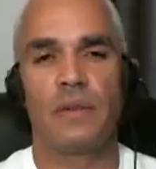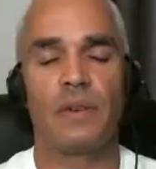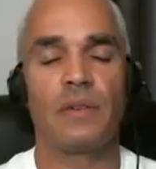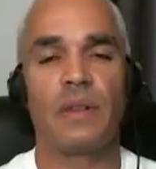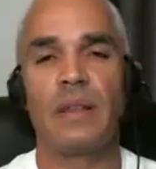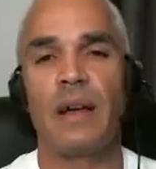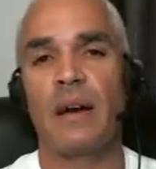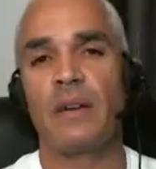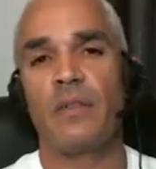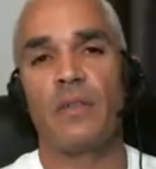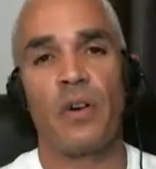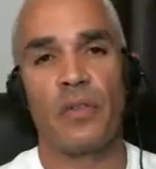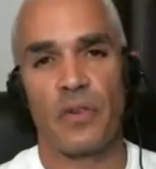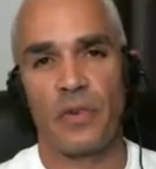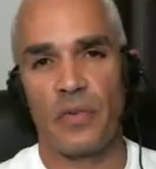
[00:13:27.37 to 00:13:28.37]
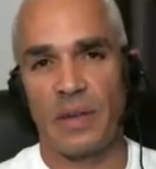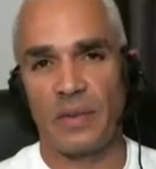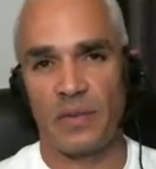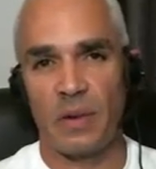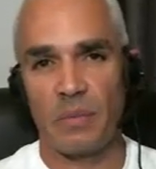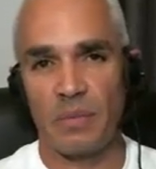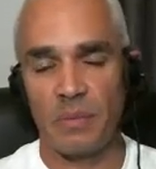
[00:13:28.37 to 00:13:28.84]
There's a lot of other great
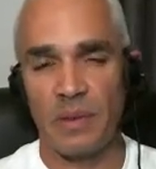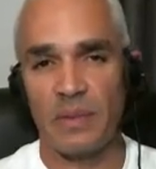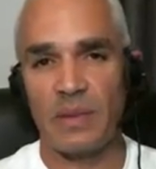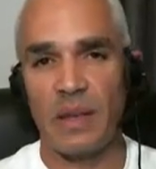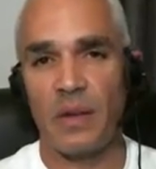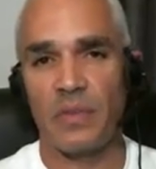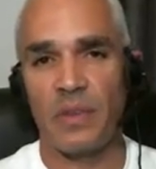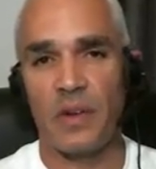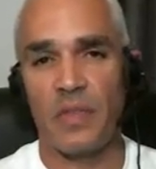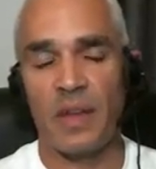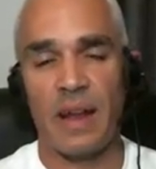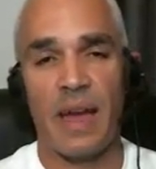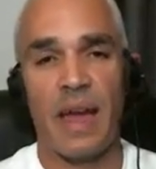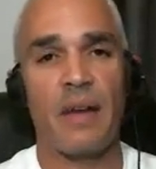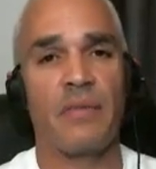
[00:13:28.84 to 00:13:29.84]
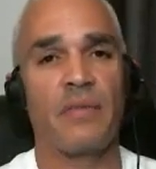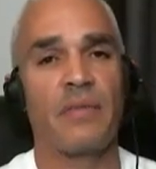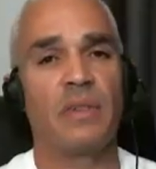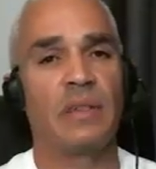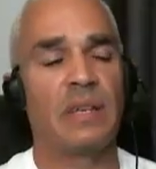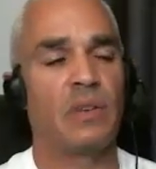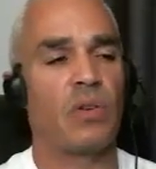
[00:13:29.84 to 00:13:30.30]
supplements out there that I haven't
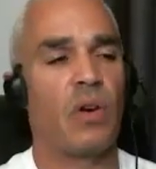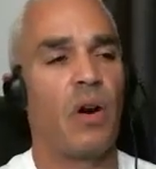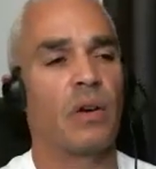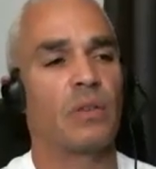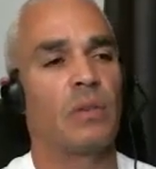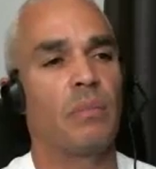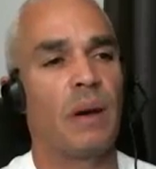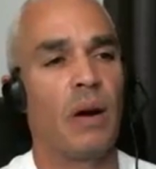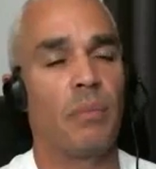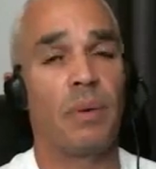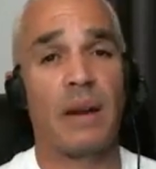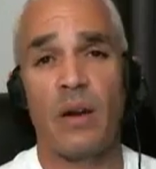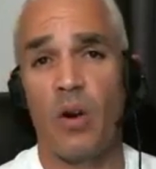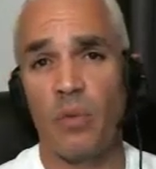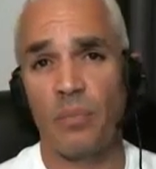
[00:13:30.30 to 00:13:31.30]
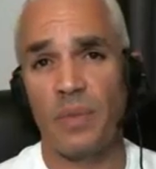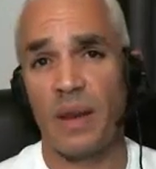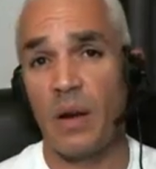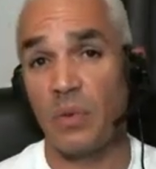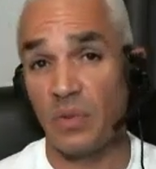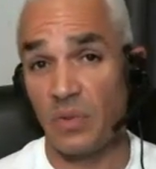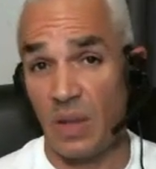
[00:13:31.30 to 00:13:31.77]
really talked about, but I hope that
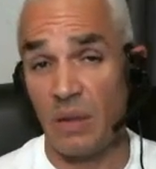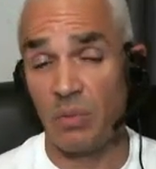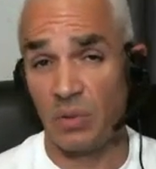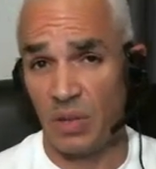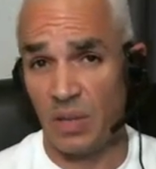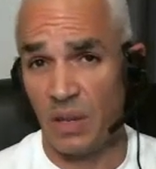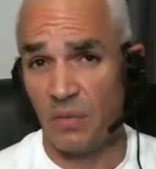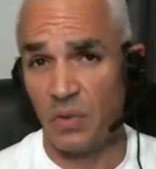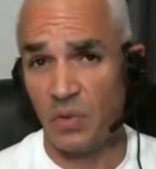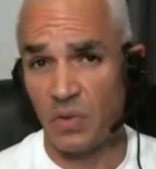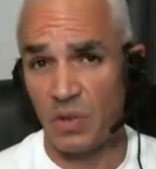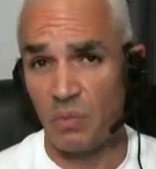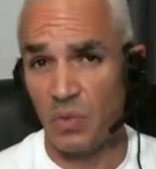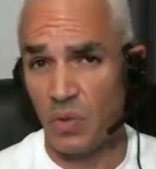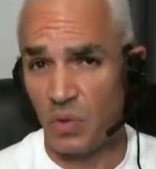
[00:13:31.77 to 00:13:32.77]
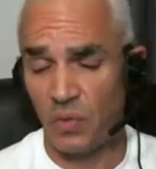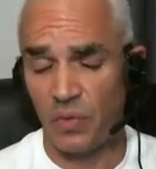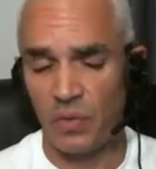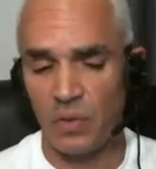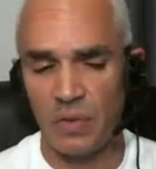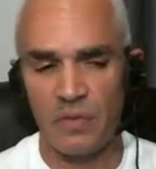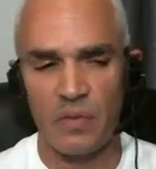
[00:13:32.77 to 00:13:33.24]
I was able to give you some
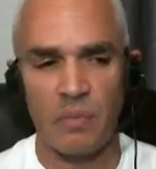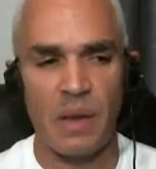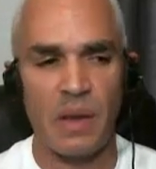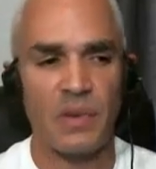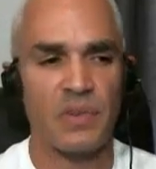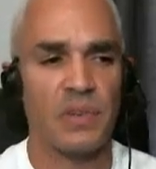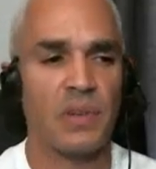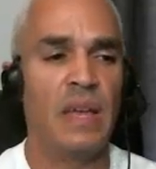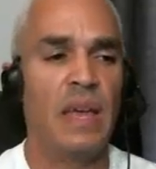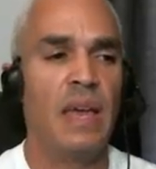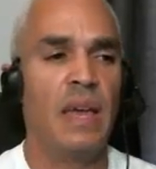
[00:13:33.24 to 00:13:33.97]
useful information.